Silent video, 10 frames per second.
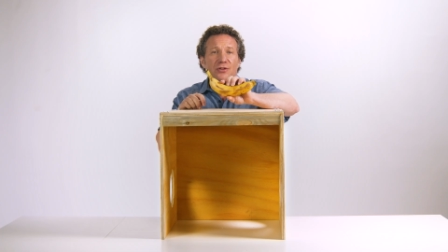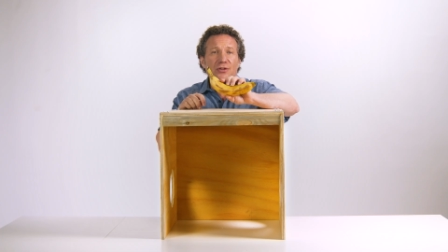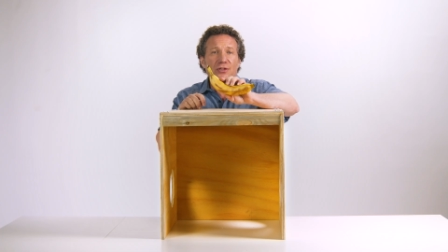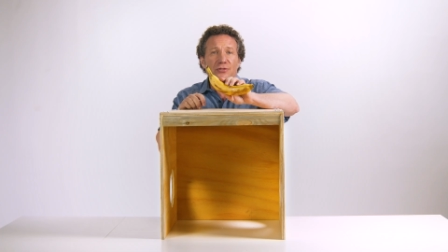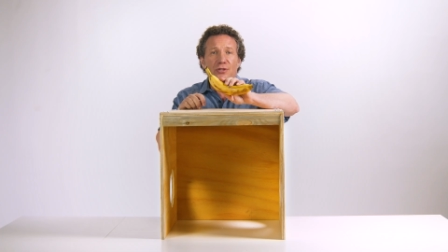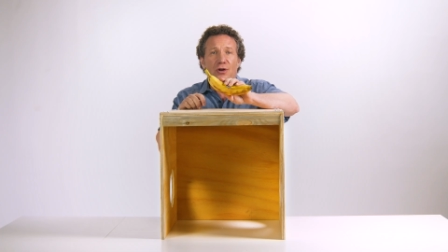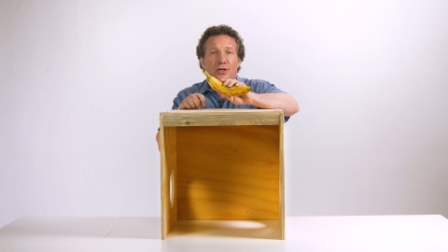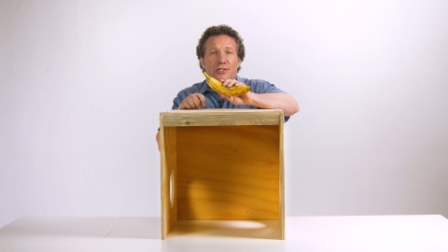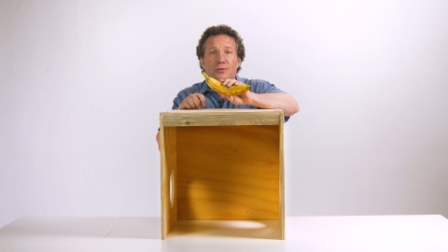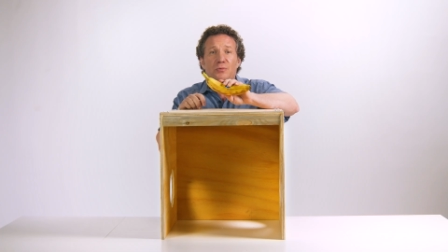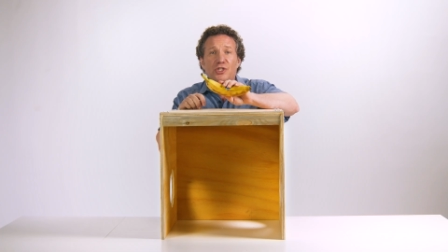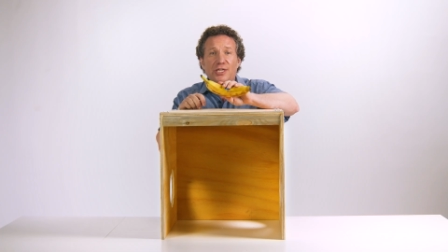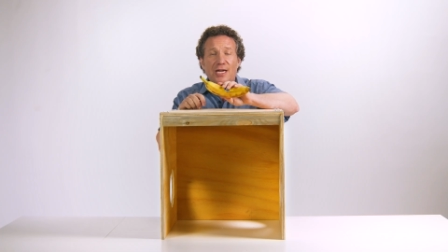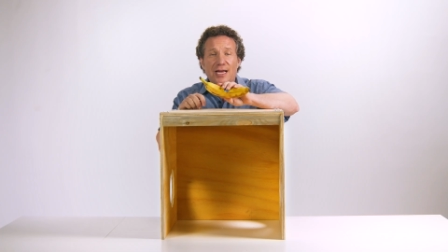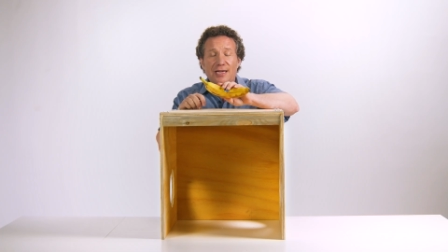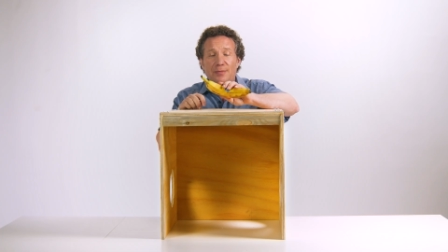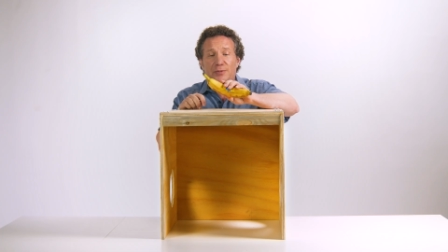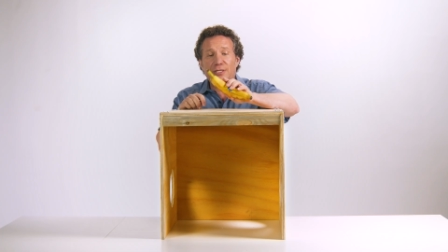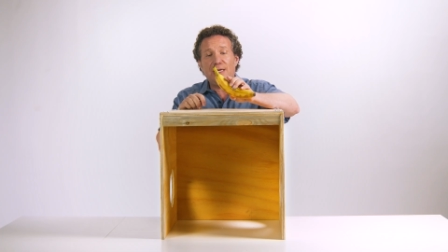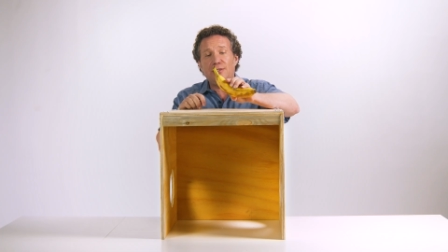could cause some GI
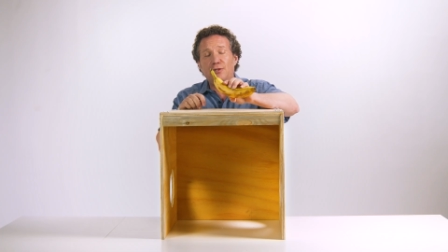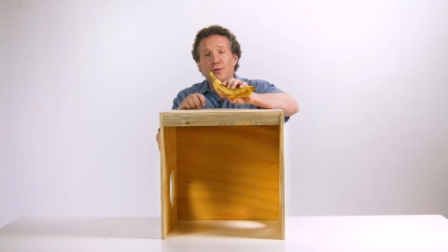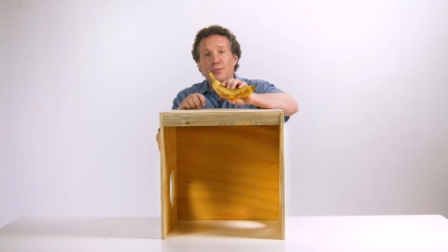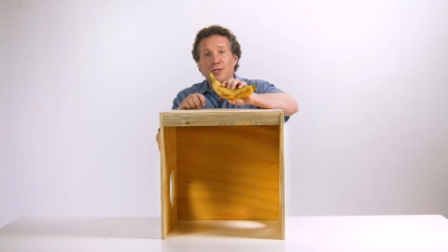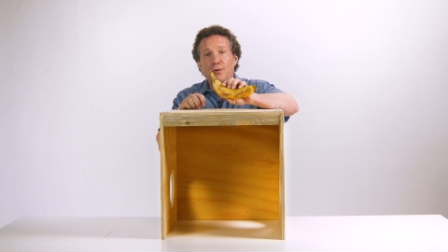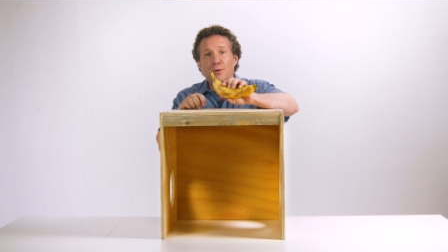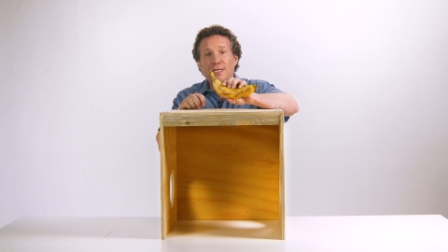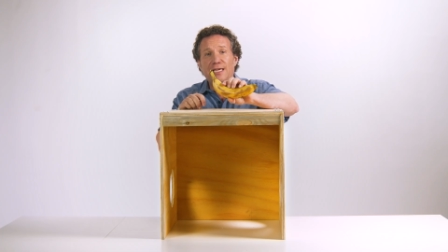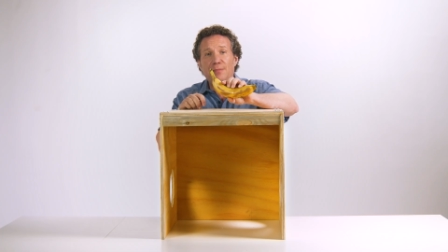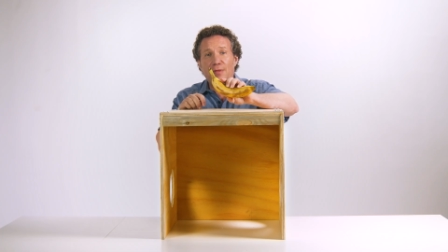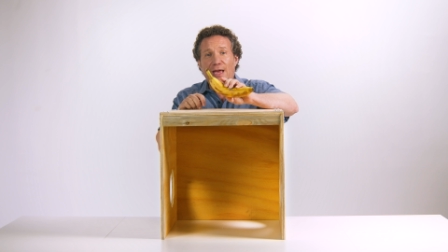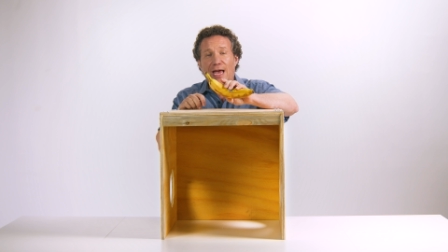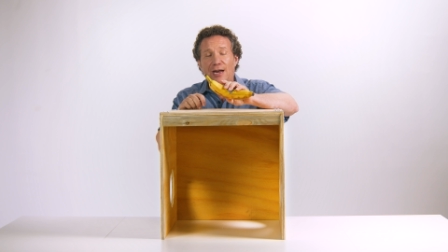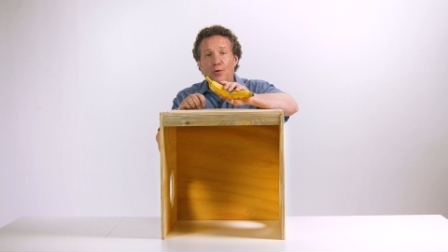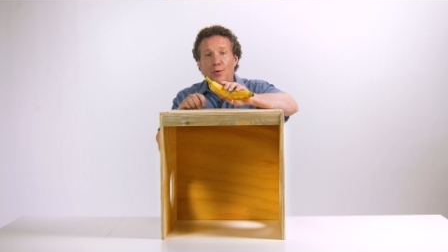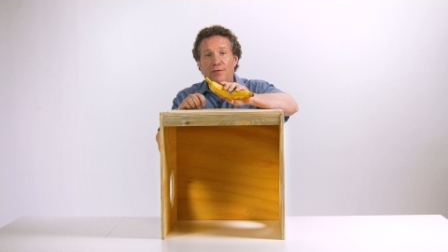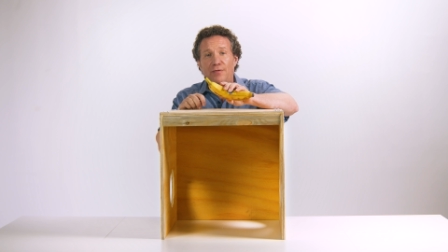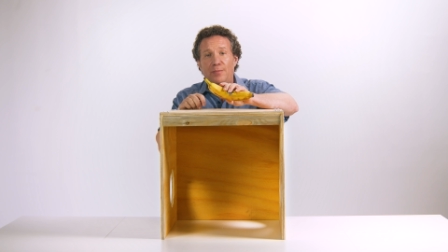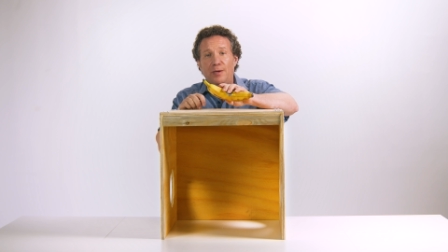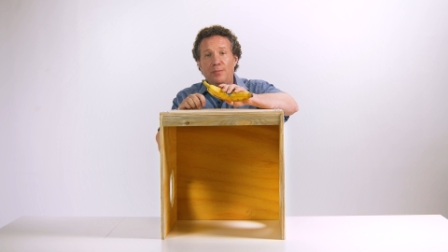upset. So, you know, we'll keep that away
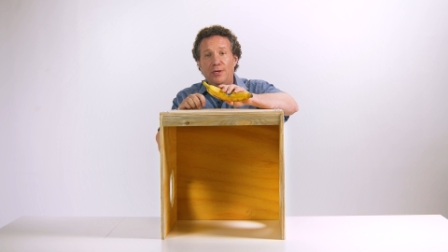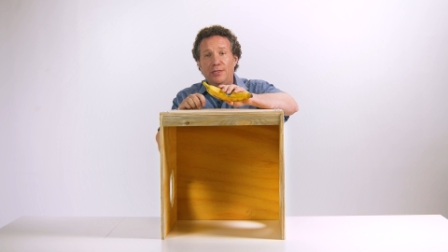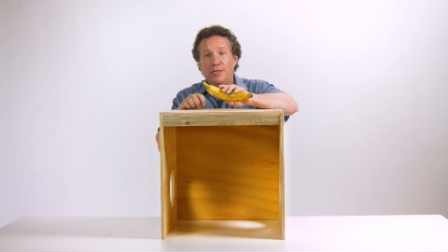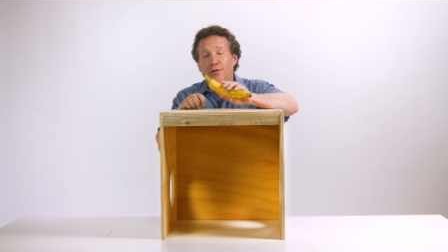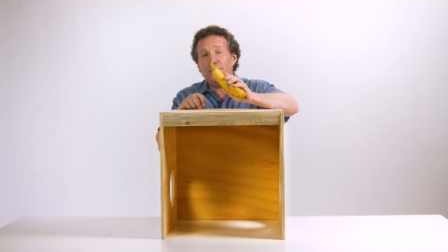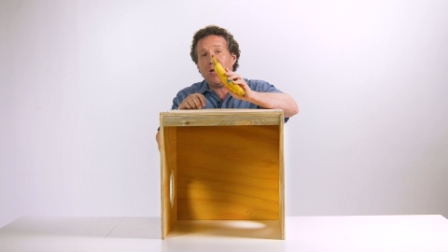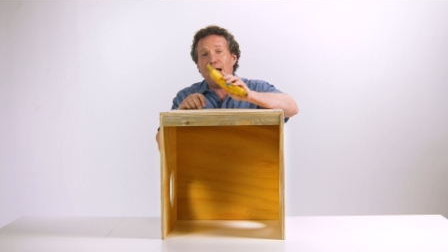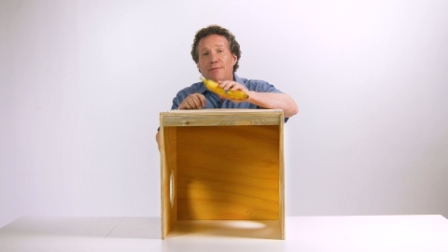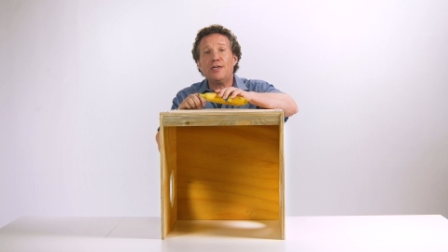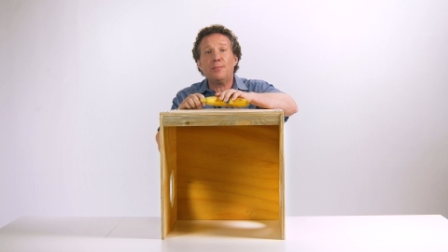from them. But, you know, if you're having a